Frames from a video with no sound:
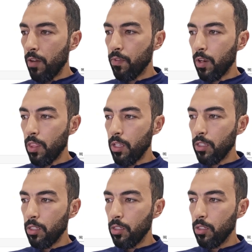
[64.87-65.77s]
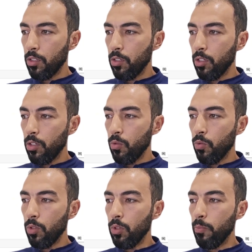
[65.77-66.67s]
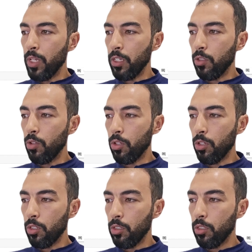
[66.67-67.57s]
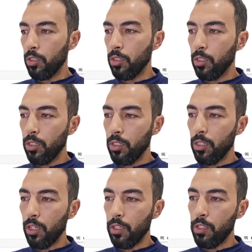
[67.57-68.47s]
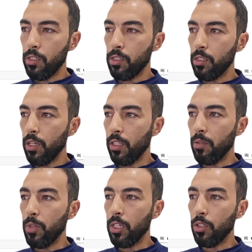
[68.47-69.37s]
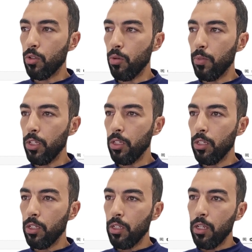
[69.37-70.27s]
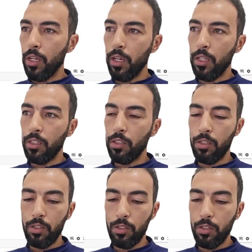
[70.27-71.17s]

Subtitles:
After that, we will make Docker like this and make it copy and